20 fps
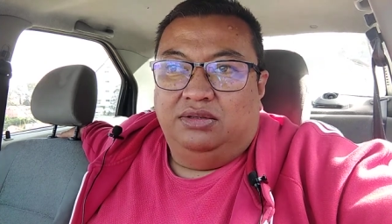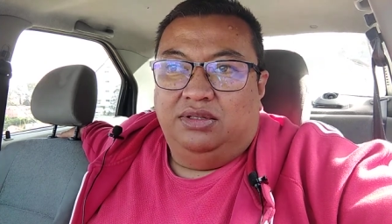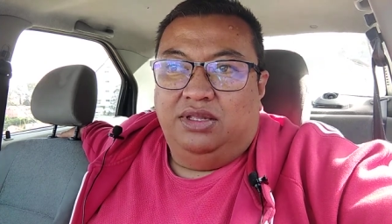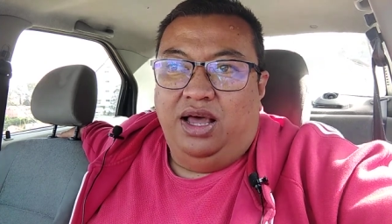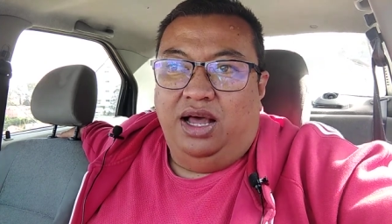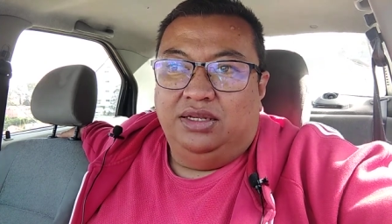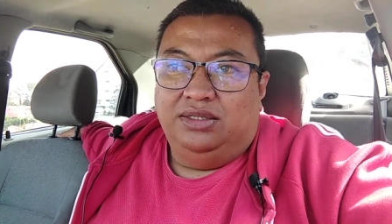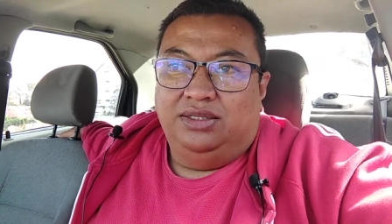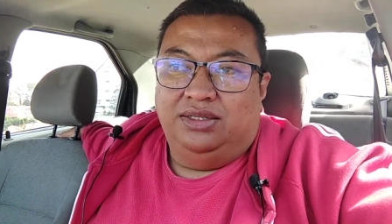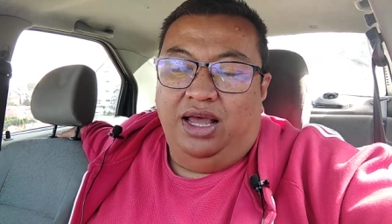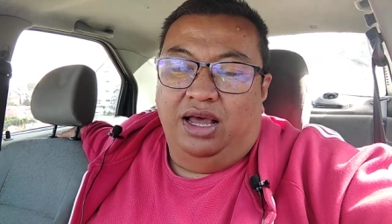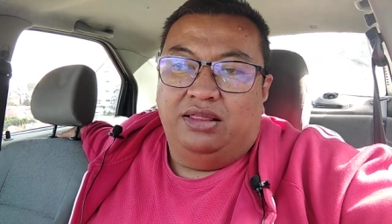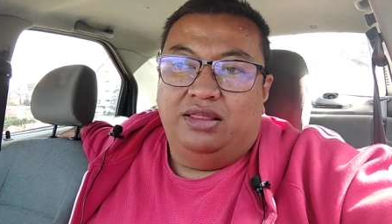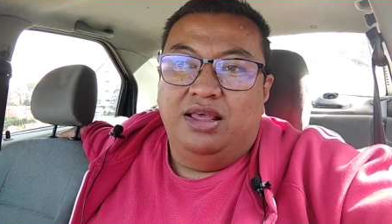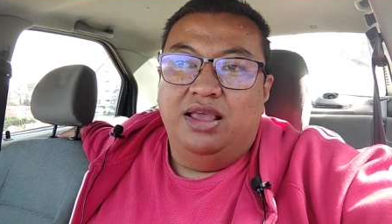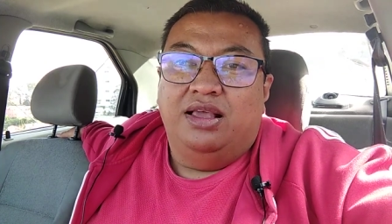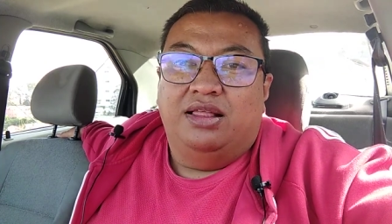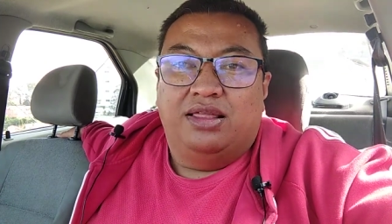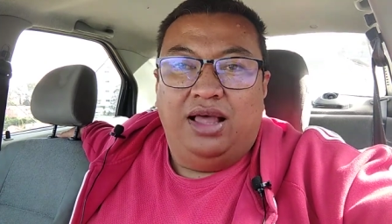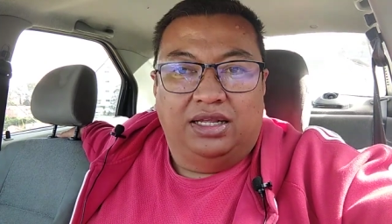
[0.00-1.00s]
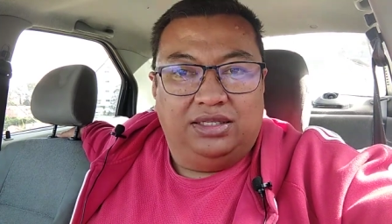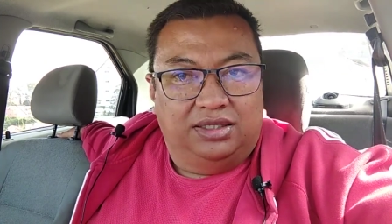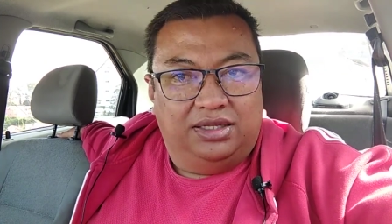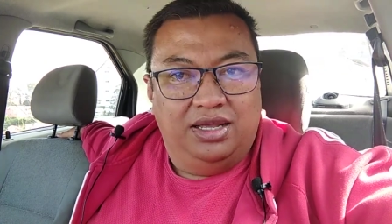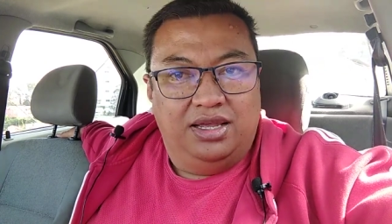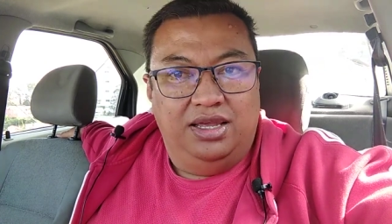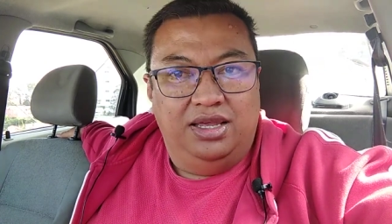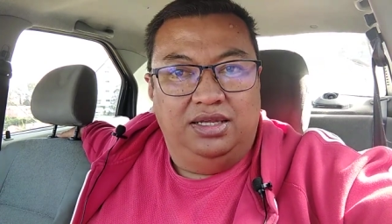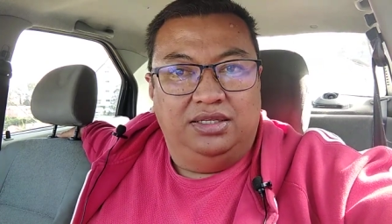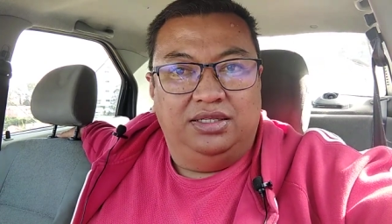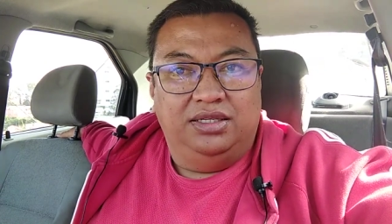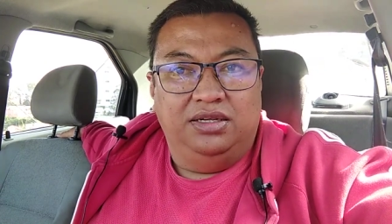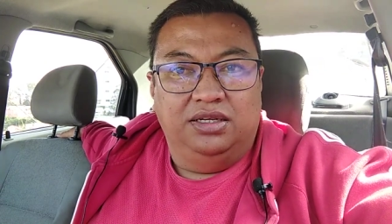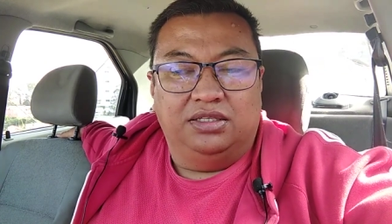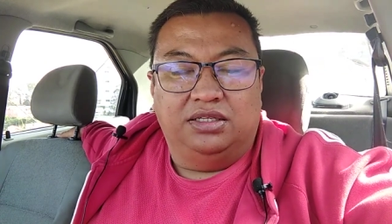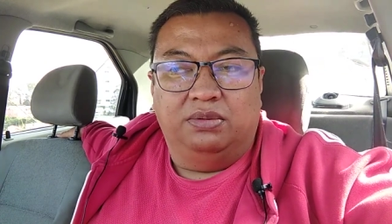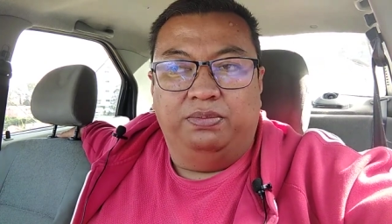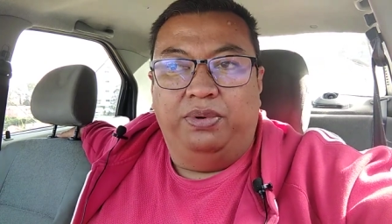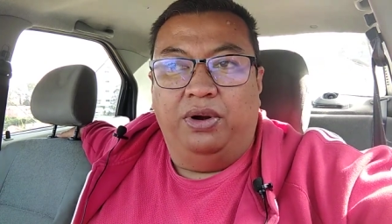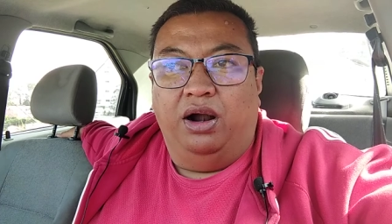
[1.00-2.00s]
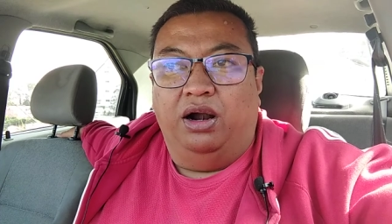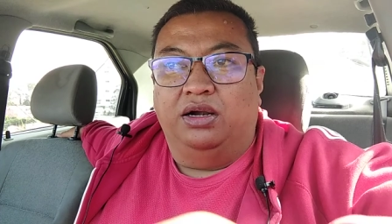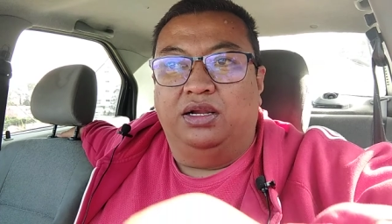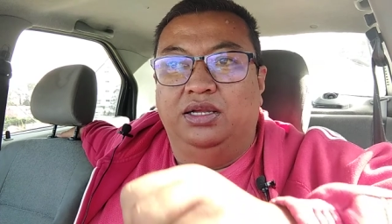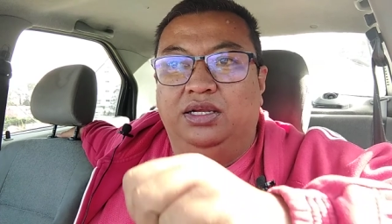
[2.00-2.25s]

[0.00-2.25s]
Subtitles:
that's, I think that's the easiest part,